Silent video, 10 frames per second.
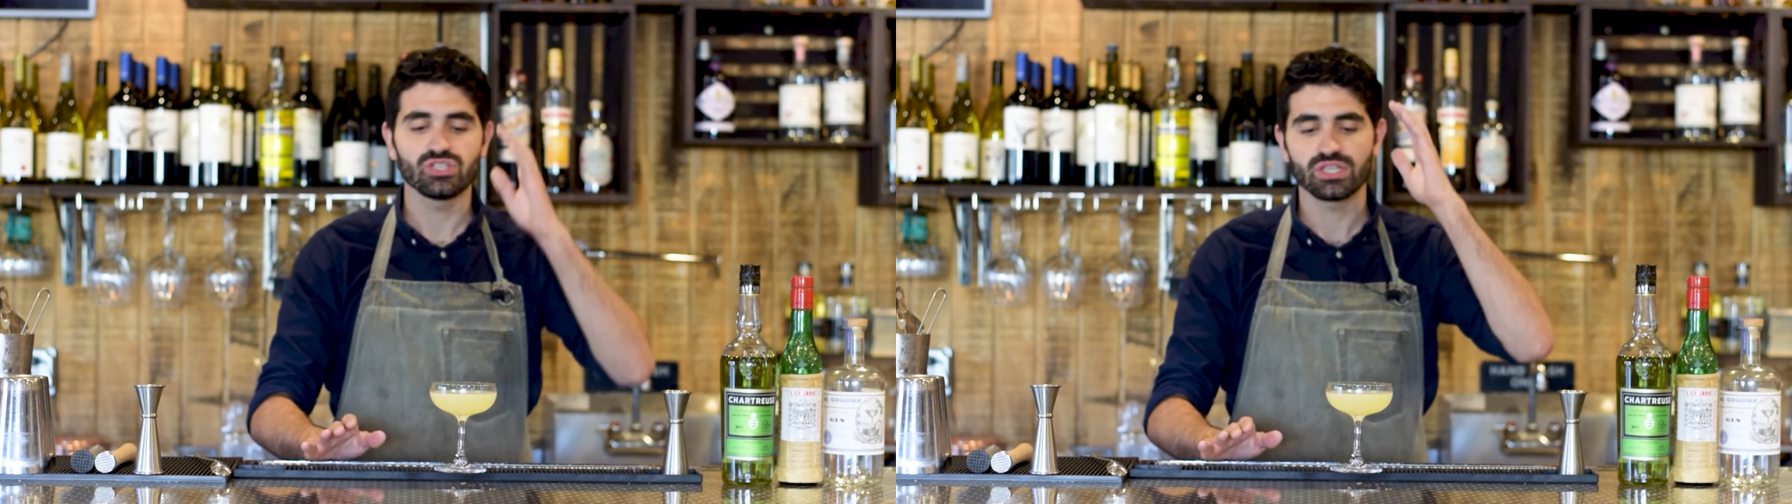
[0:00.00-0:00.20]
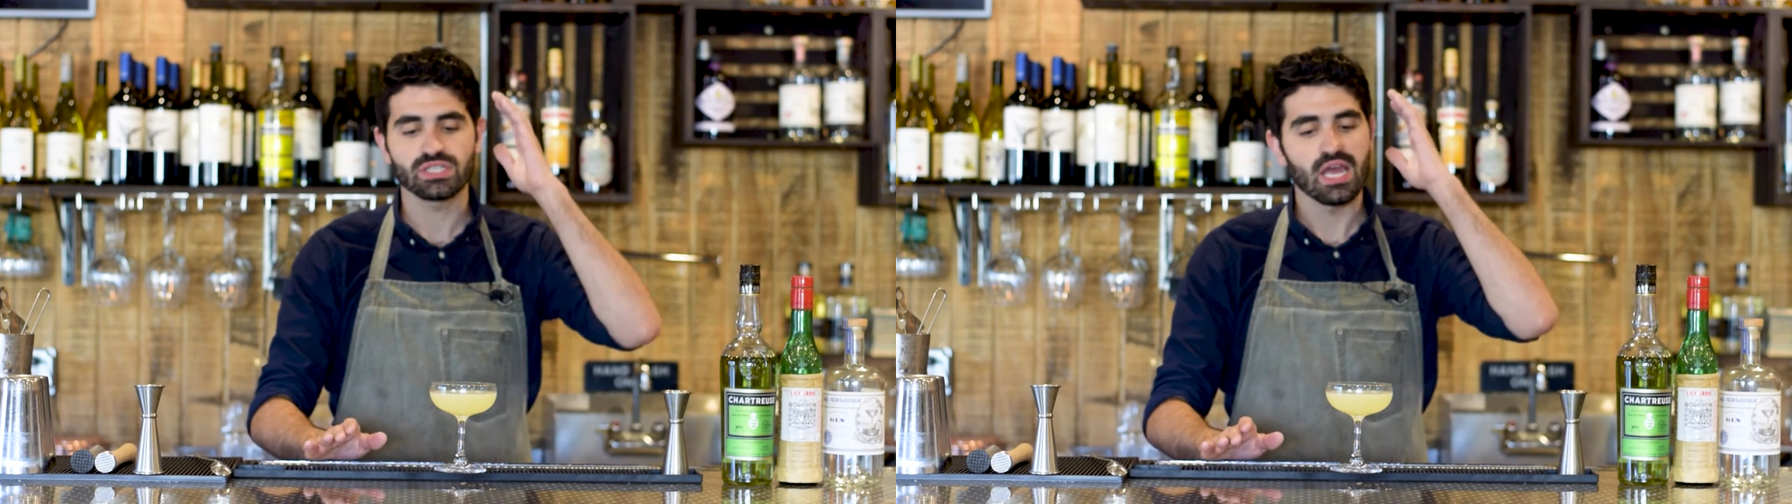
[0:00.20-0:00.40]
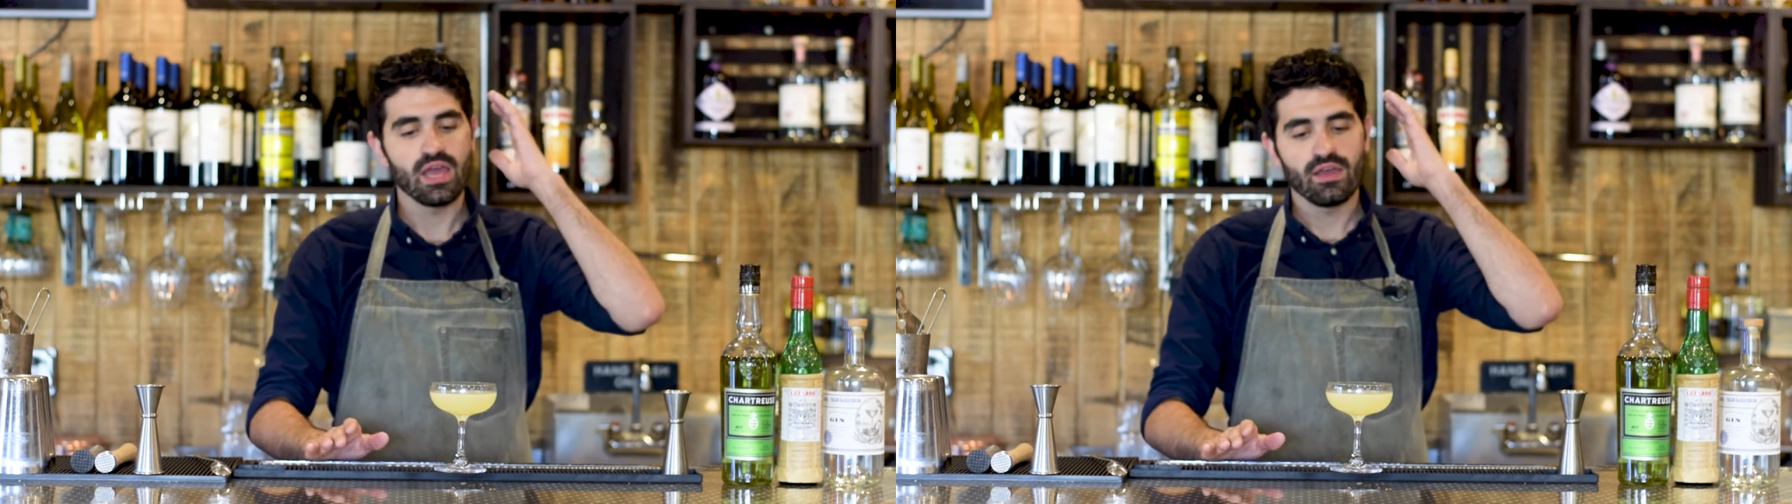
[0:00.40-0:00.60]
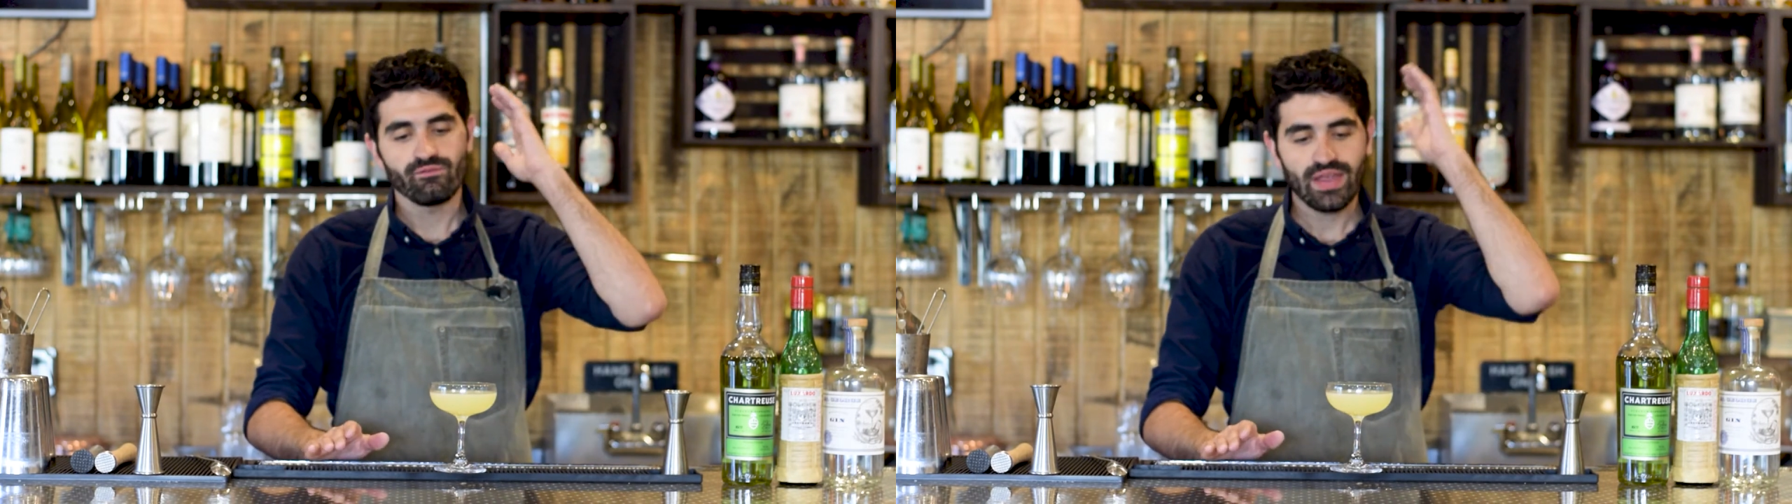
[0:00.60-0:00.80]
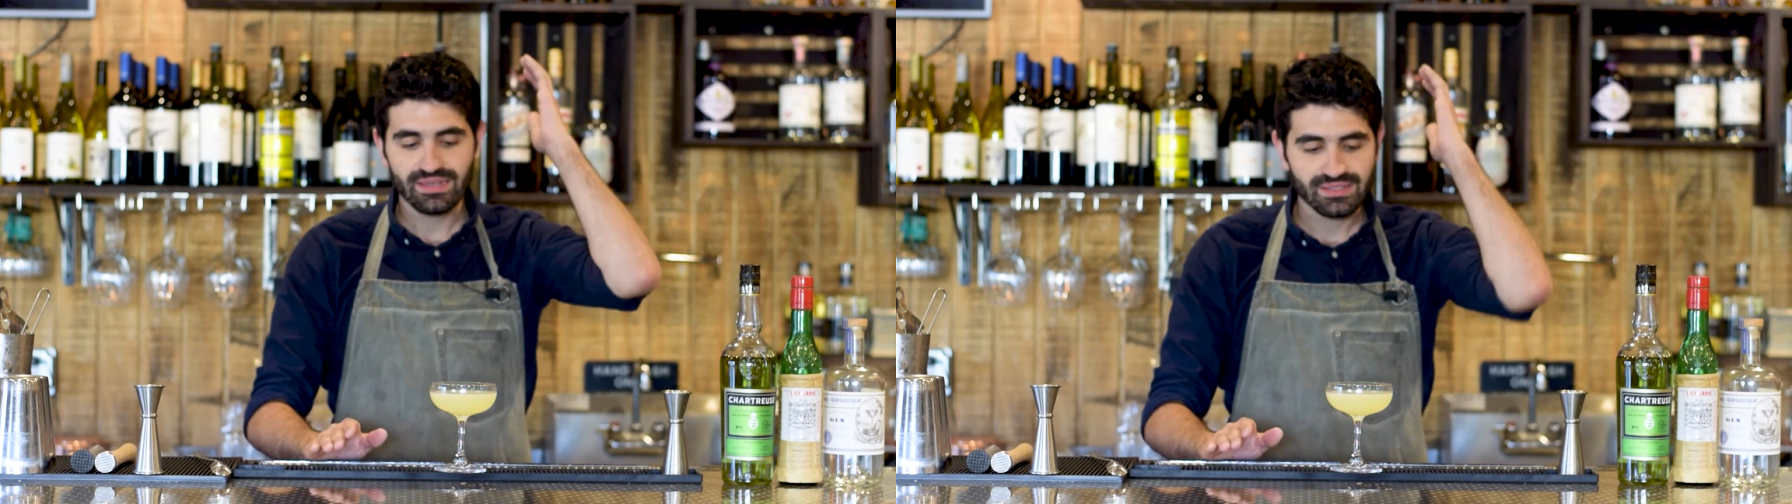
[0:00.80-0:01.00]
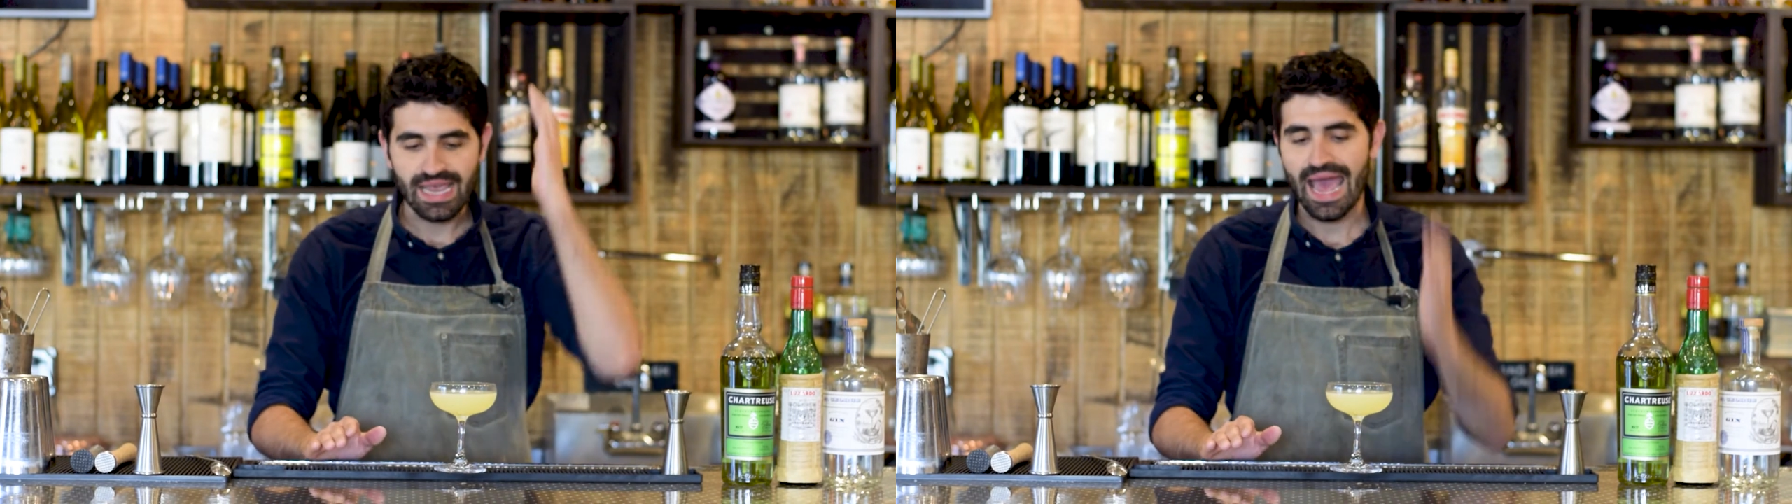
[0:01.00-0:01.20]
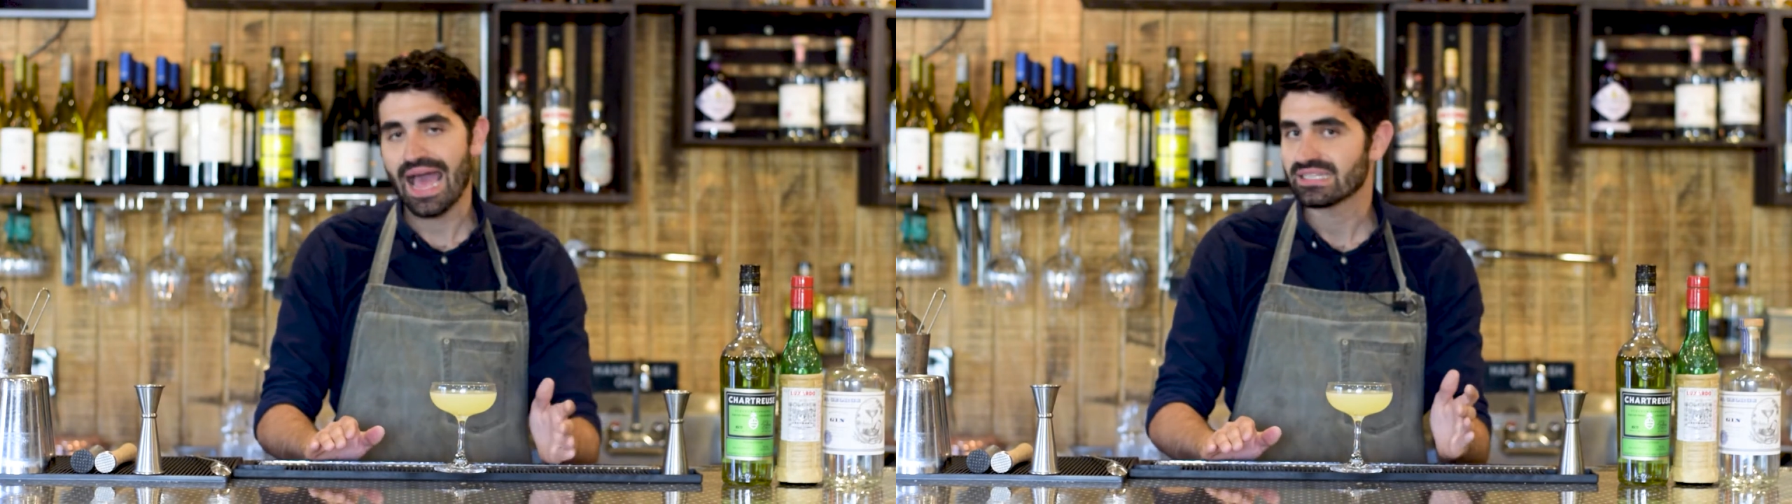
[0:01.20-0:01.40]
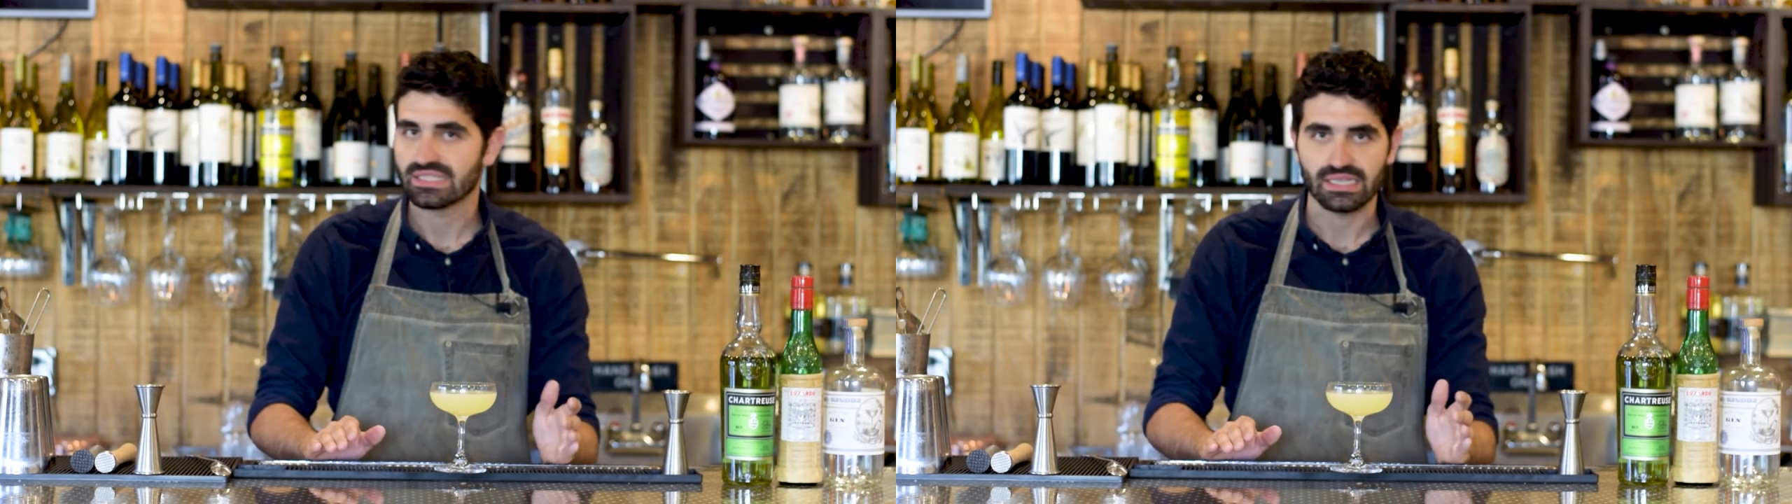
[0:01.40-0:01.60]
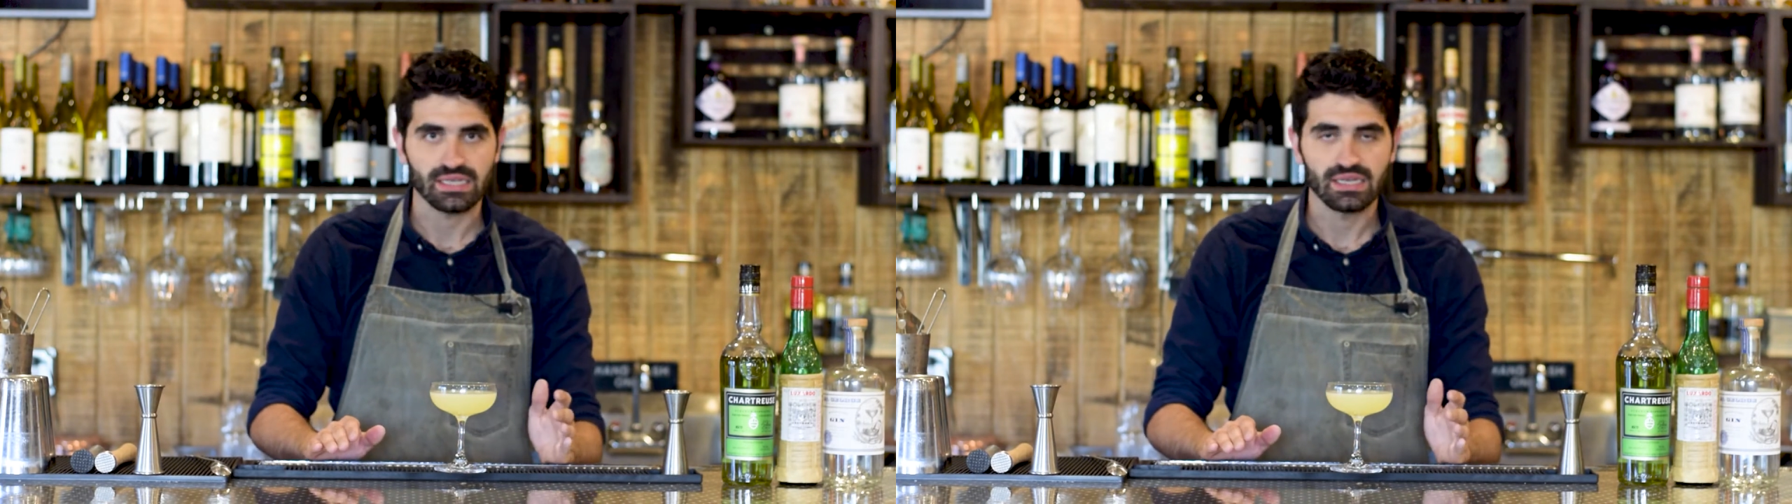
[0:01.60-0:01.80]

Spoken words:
just fantastic.